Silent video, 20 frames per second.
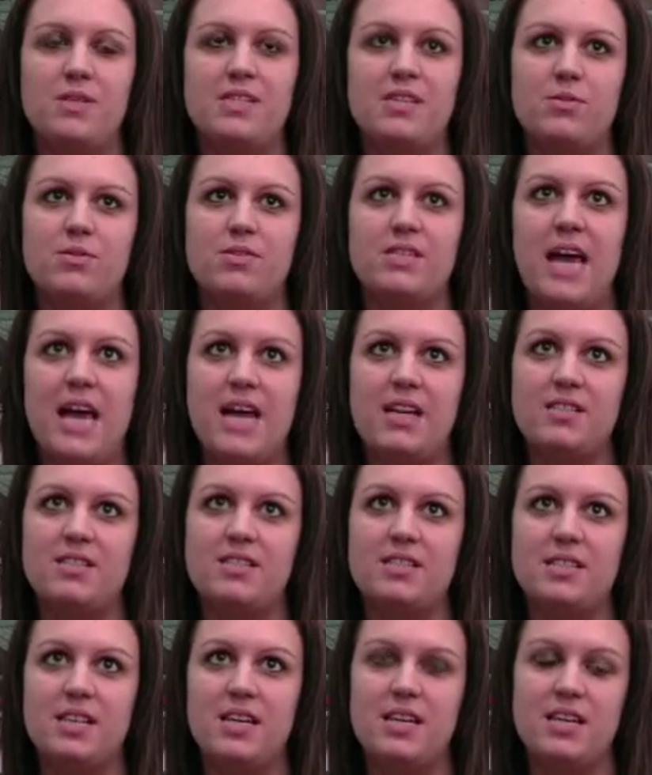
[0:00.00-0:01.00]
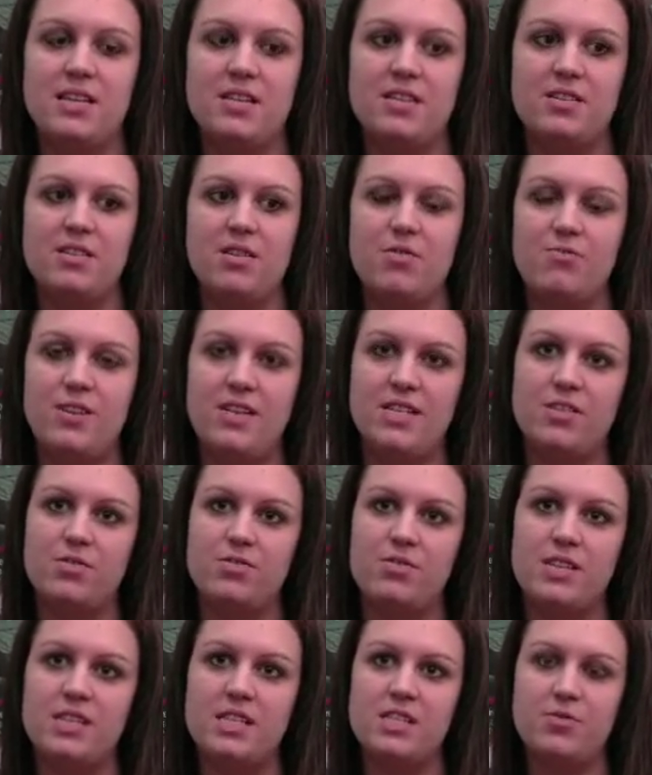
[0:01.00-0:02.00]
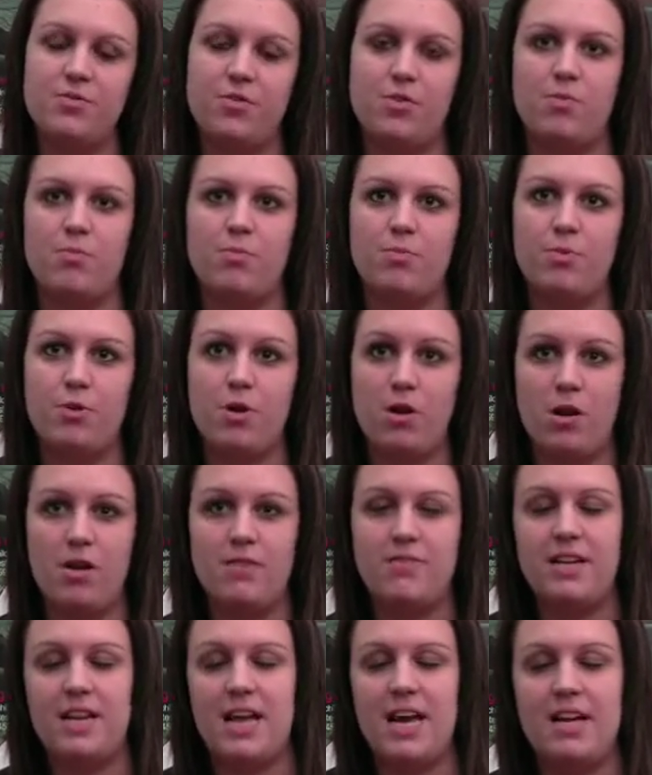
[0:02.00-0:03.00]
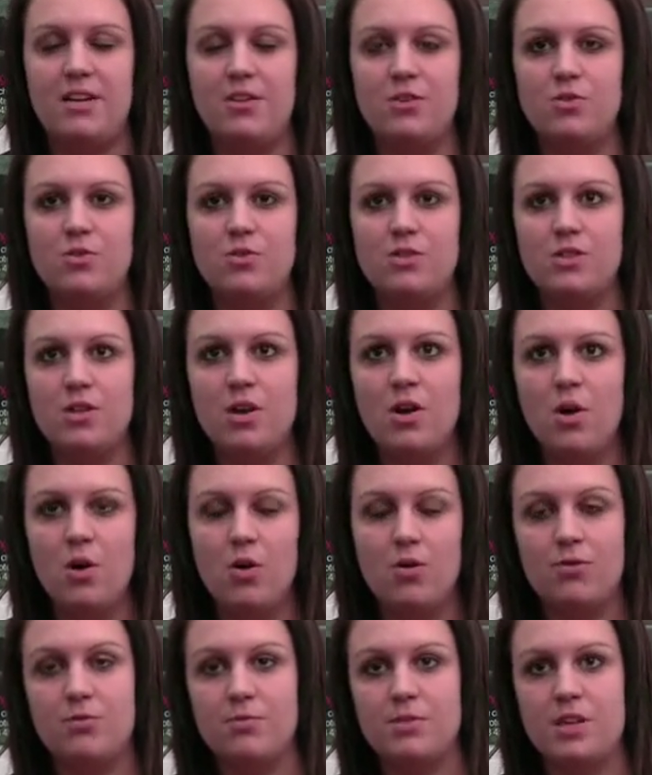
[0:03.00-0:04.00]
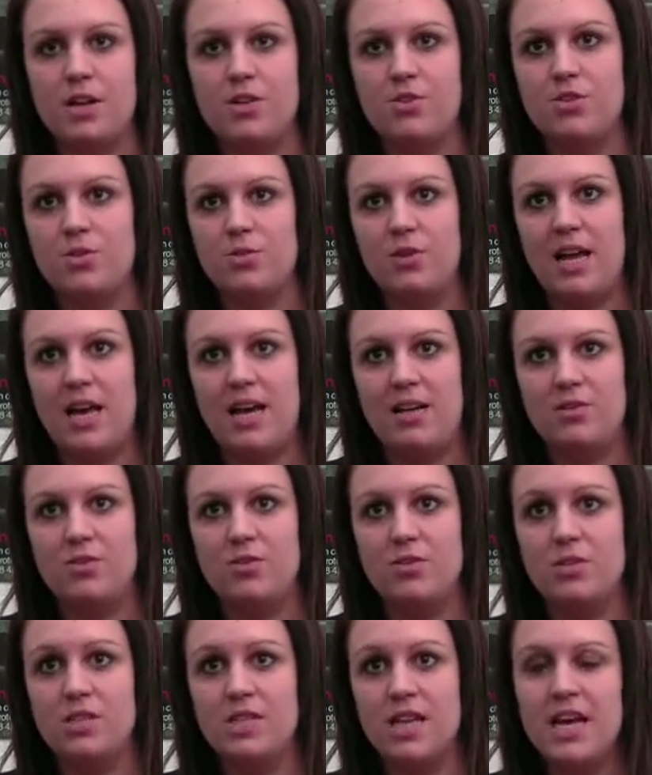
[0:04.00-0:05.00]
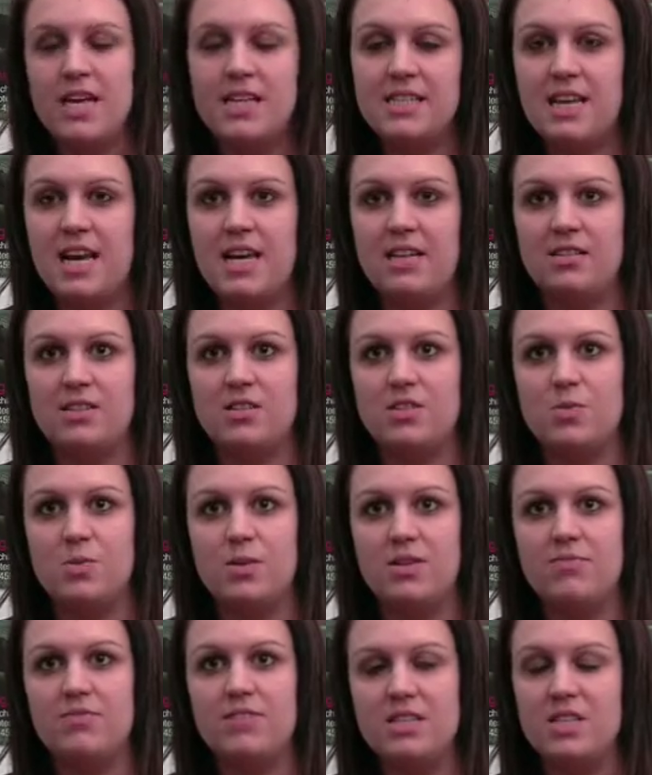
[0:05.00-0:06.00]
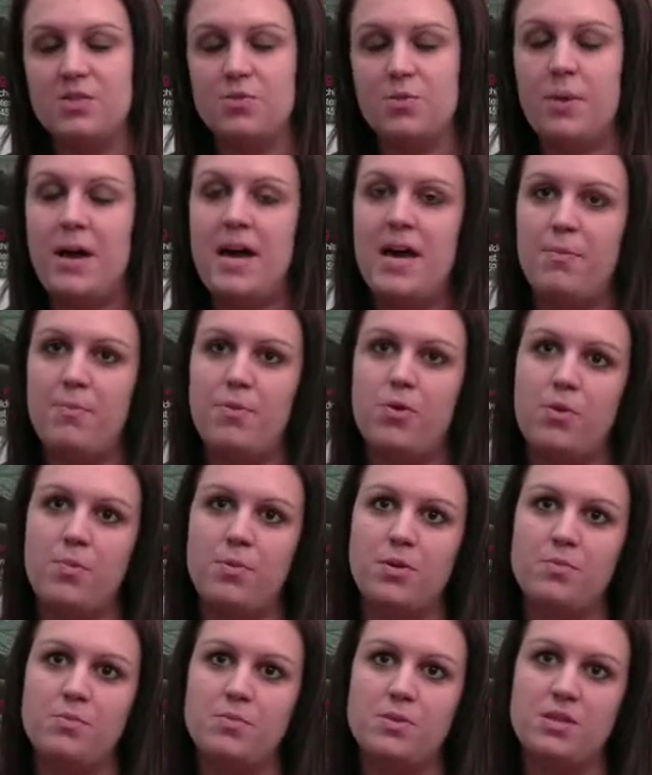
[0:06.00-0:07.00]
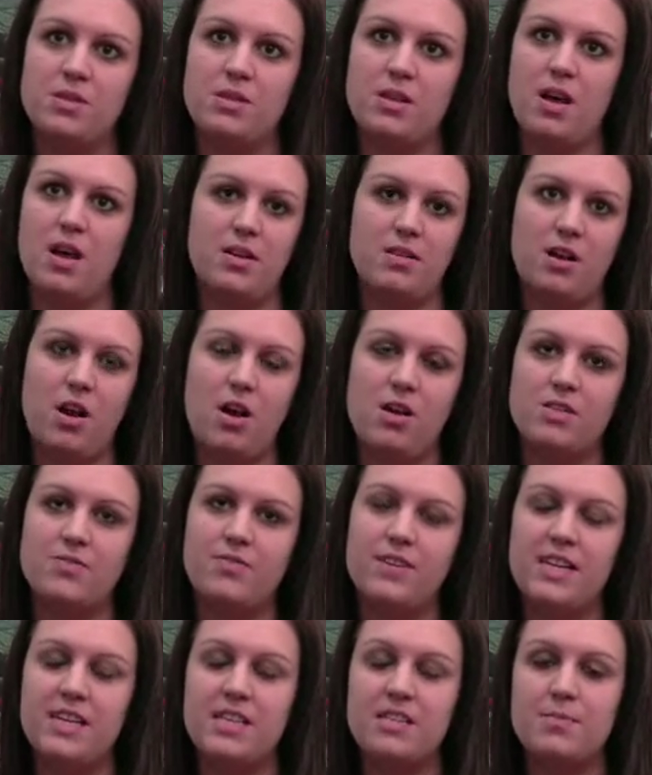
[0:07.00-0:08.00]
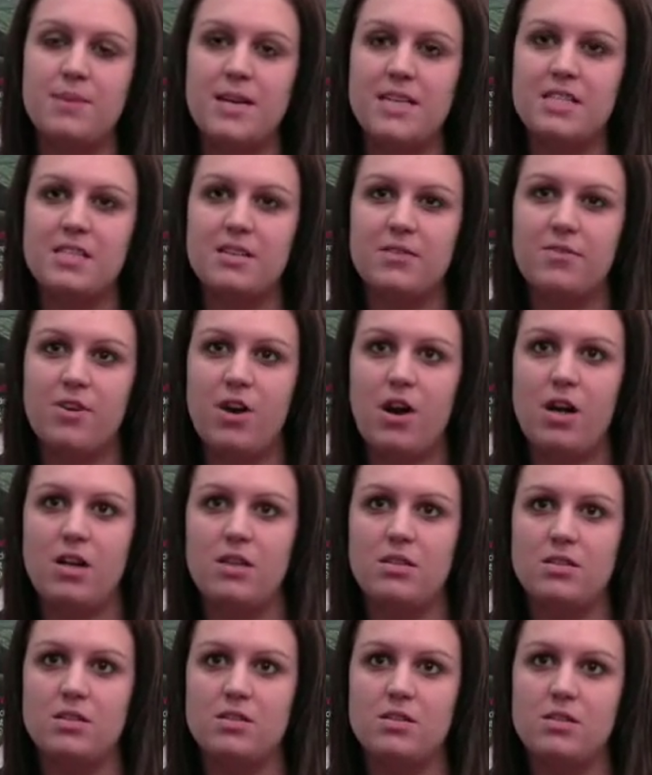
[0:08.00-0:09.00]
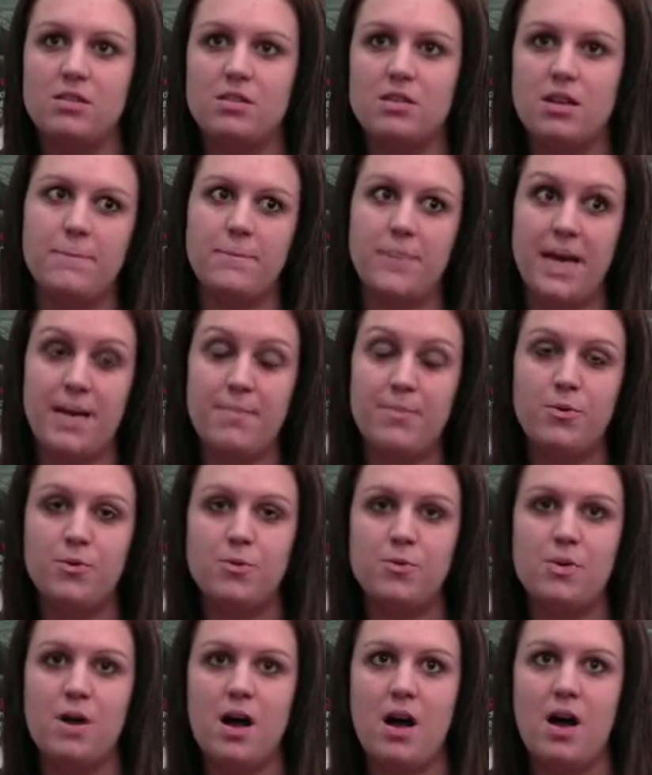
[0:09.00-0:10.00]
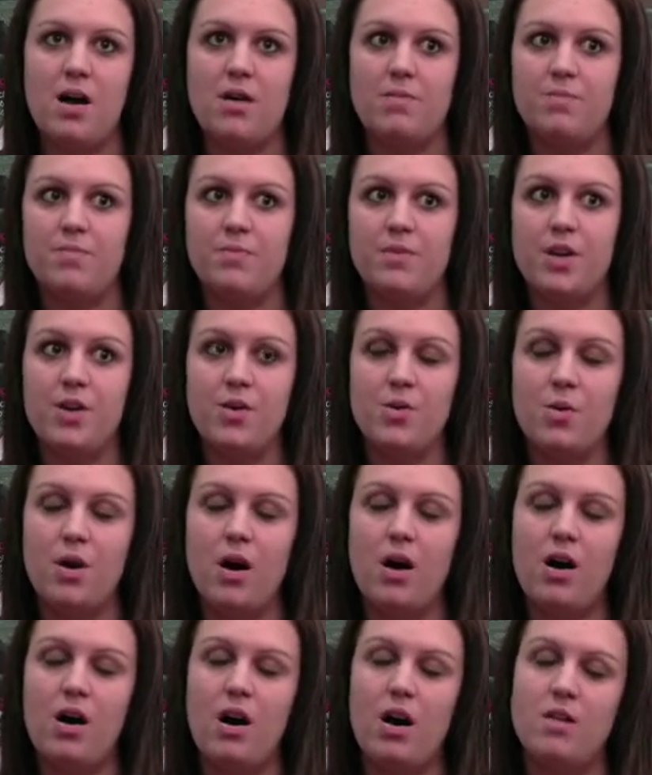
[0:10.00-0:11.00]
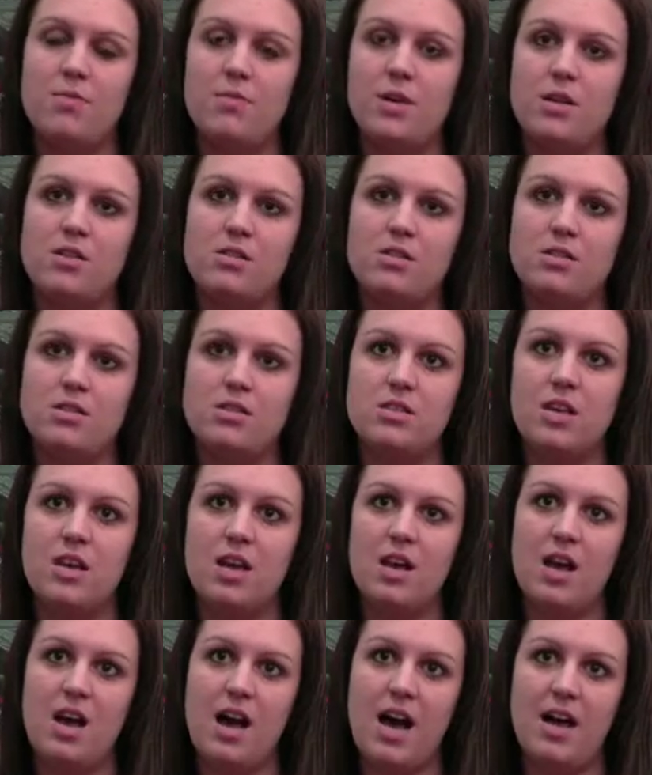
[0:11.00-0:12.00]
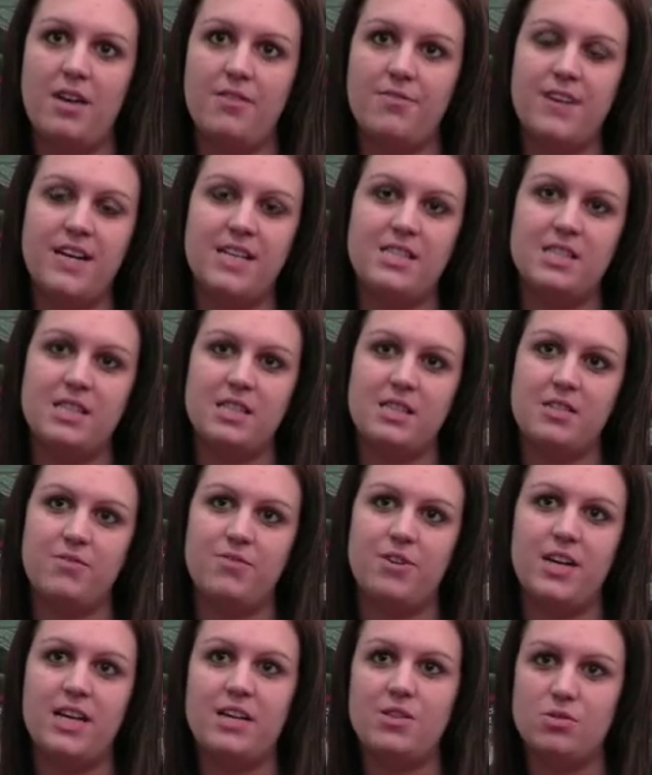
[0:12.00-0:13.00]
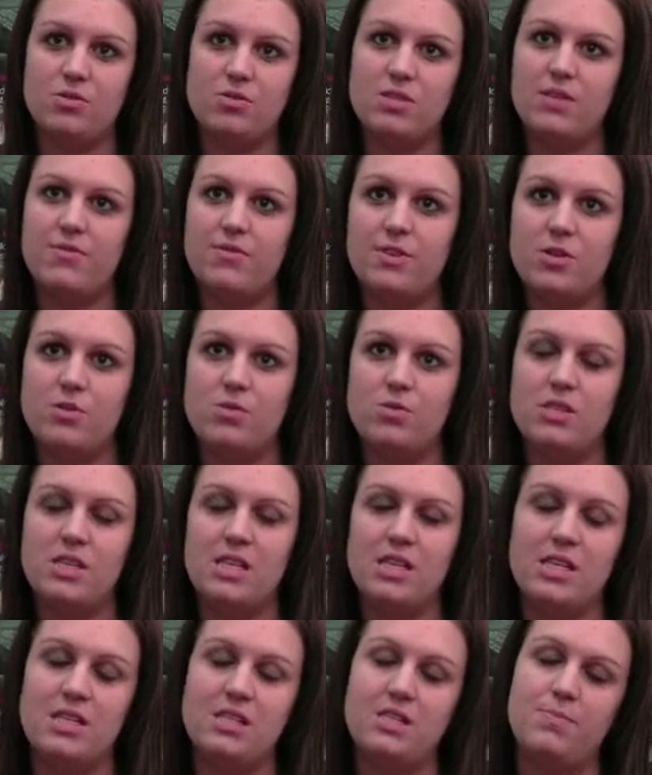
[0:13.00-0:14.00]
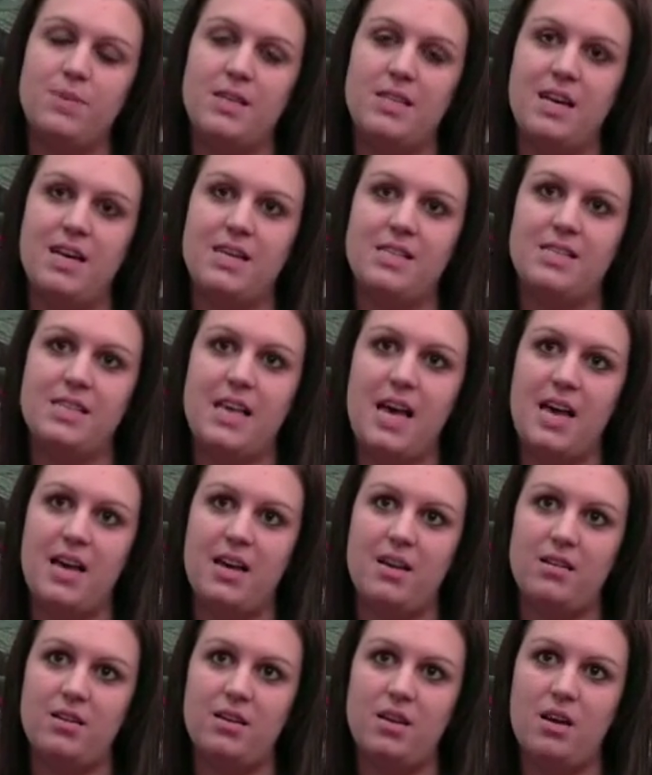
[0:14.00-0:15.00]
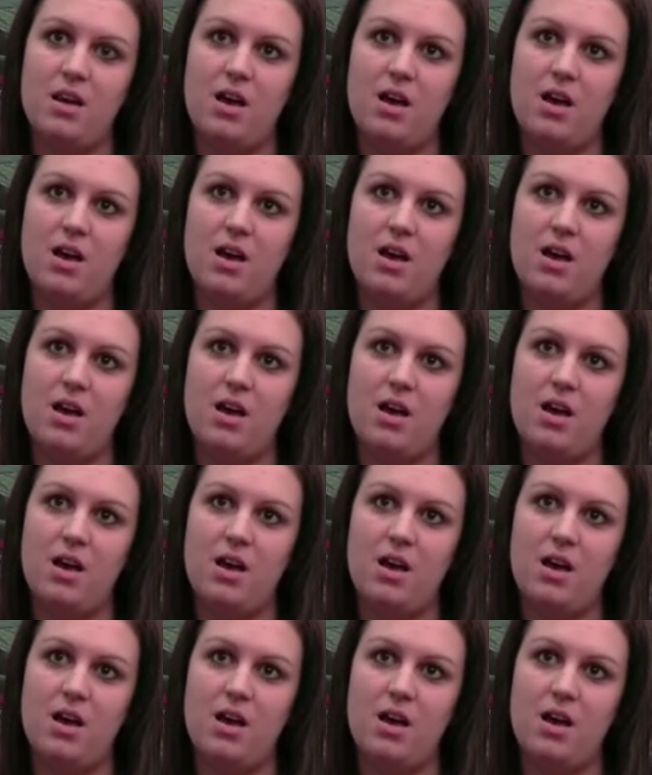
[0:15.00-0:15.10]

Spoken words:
We deal with tenants in rent arrears from private landlords or from social landlords, tenants with disrepair problems, clients fleeing domestic violence, people who are homeowners and facing financial difficulties, be that debt,